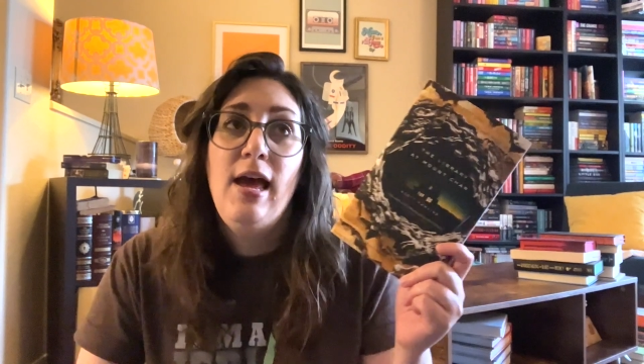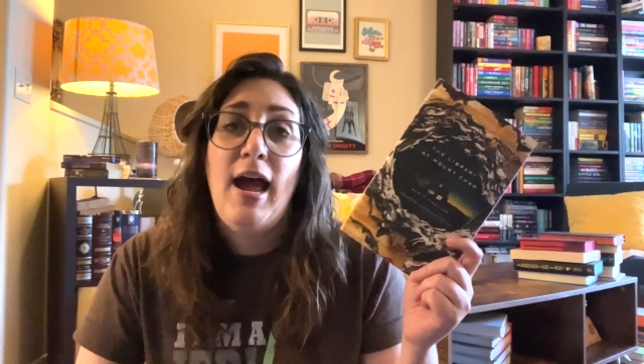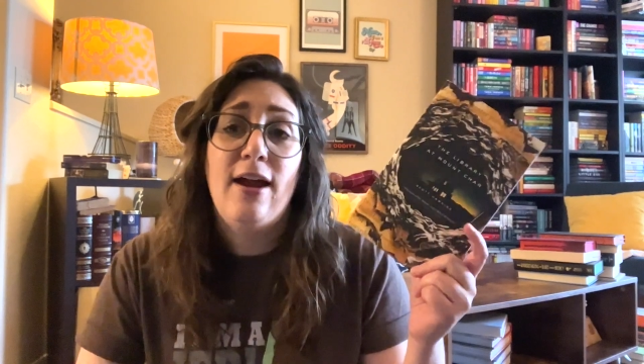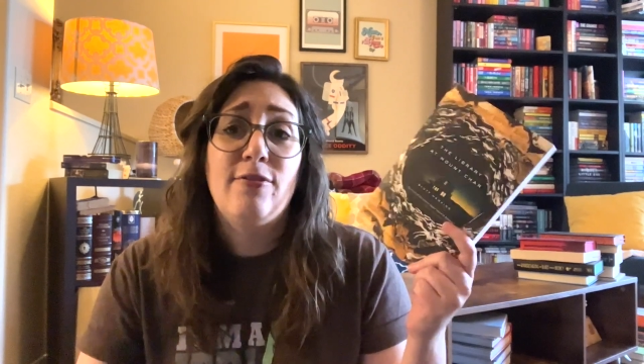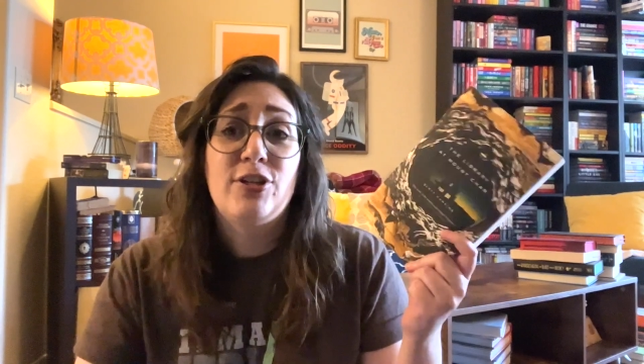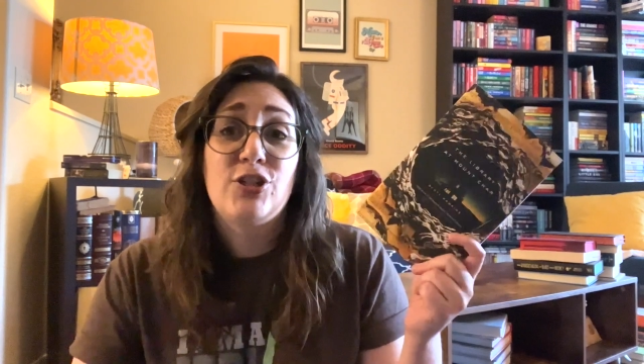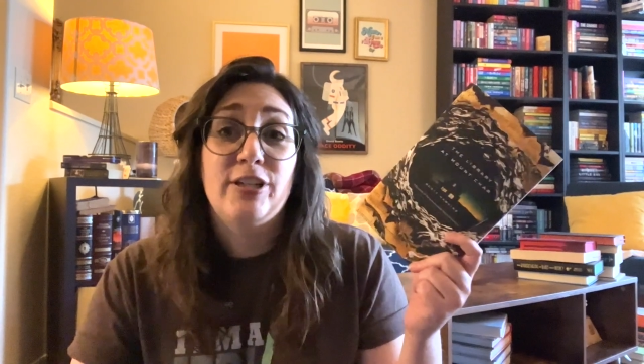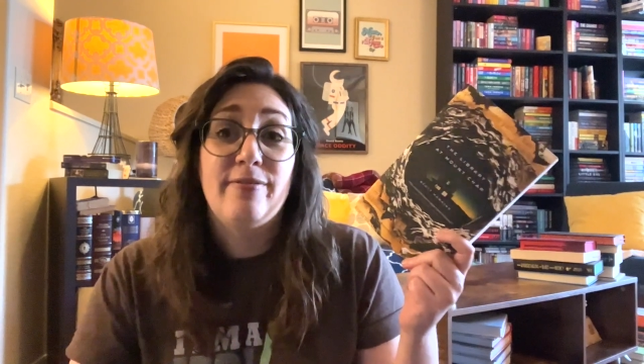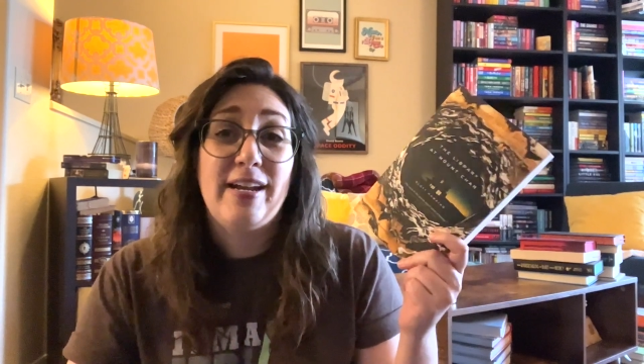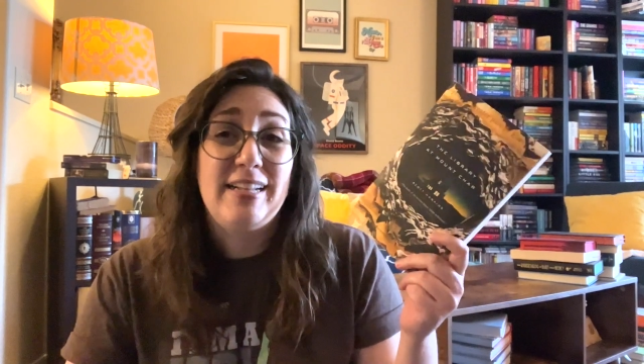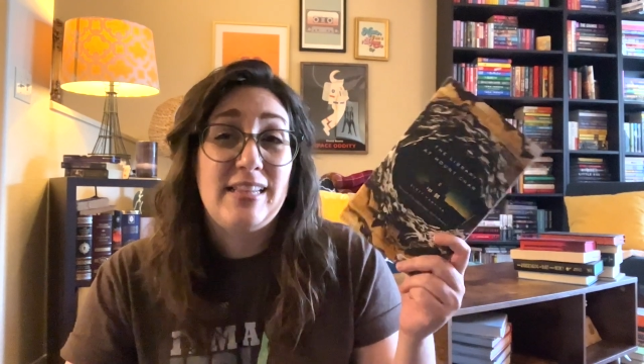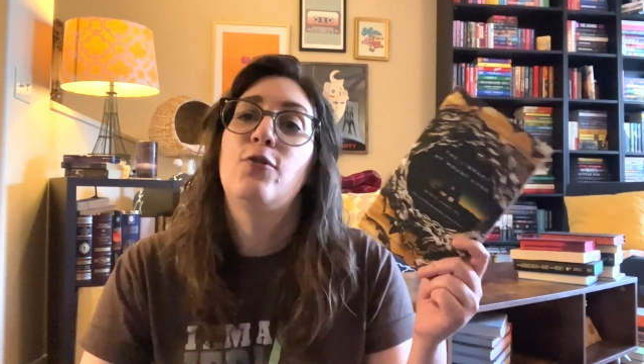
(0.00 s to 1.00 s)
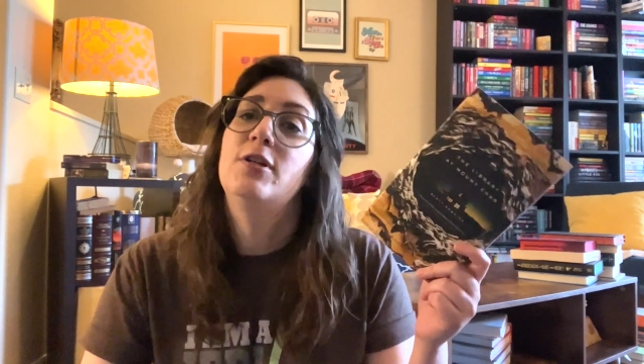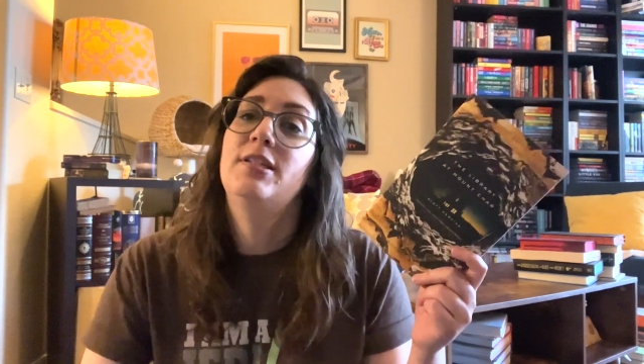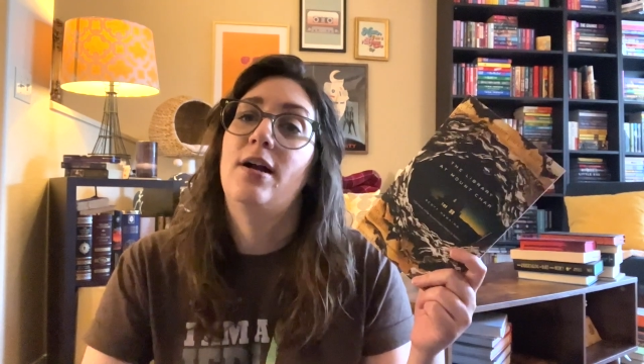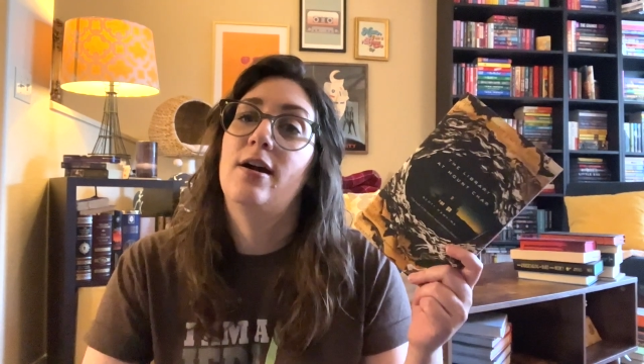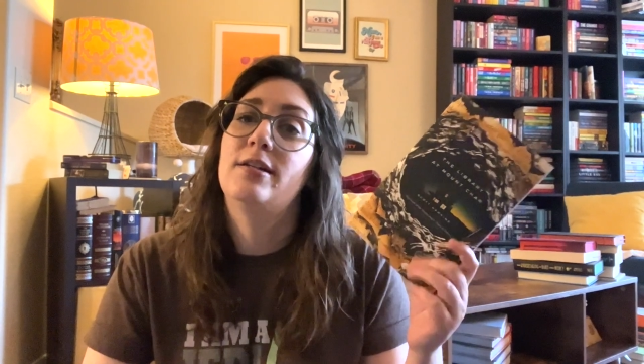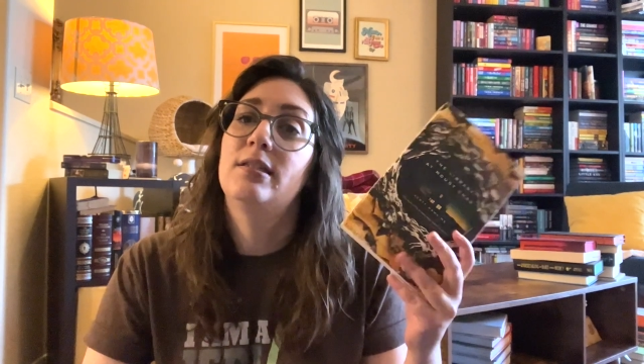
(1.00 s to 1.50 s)
I originally rated this 4
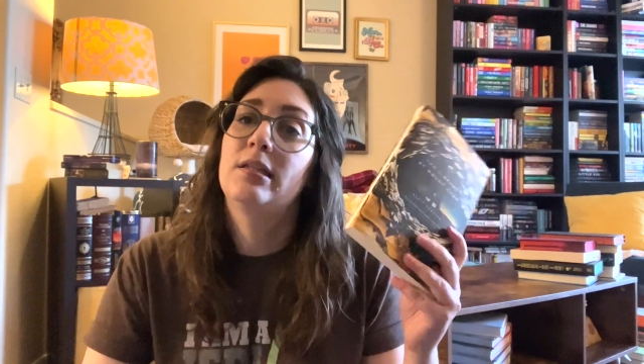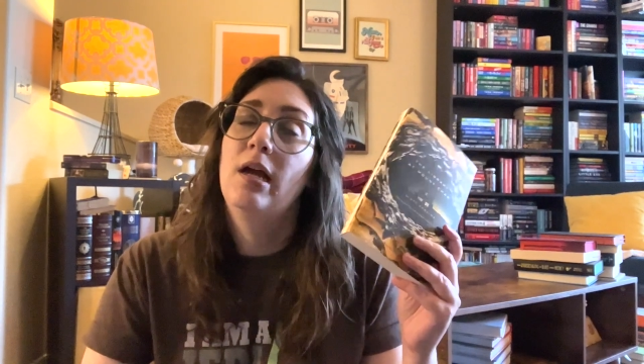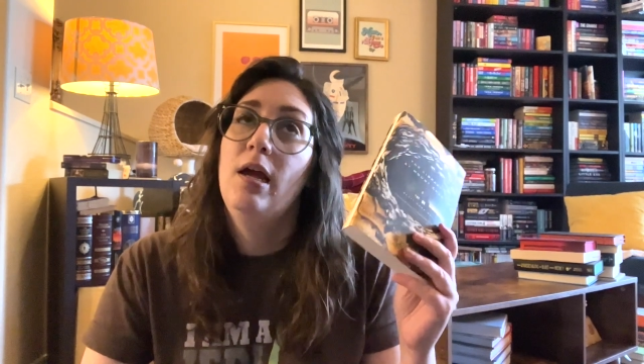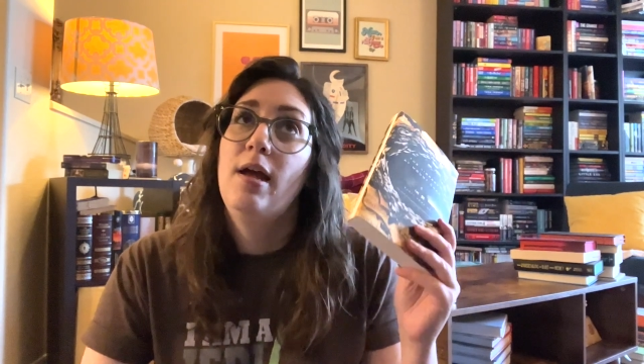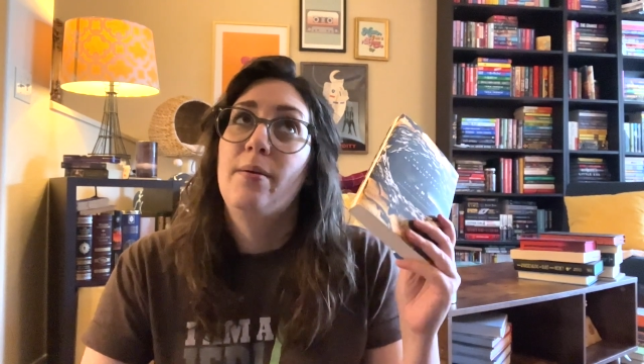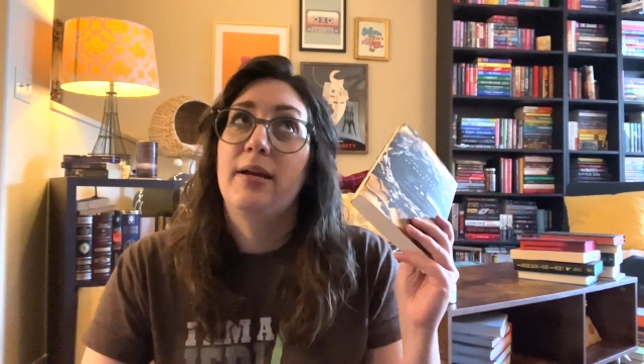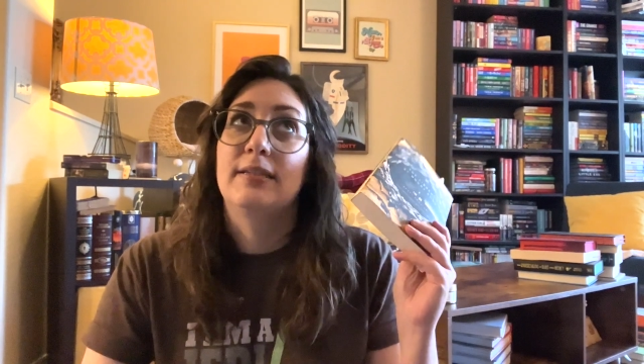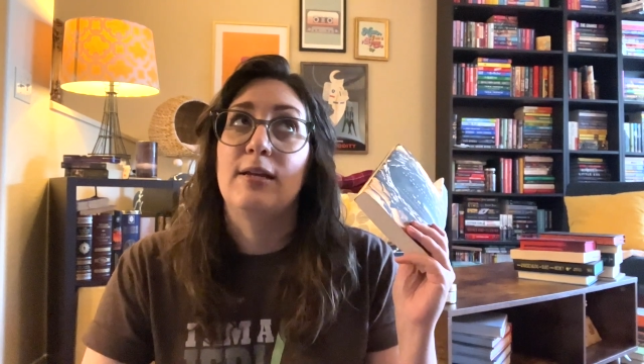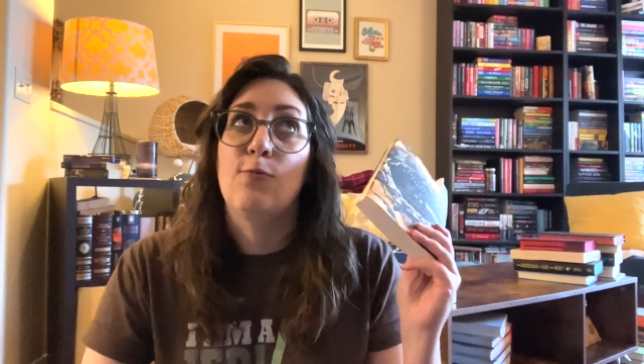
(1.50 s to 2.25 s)
stars because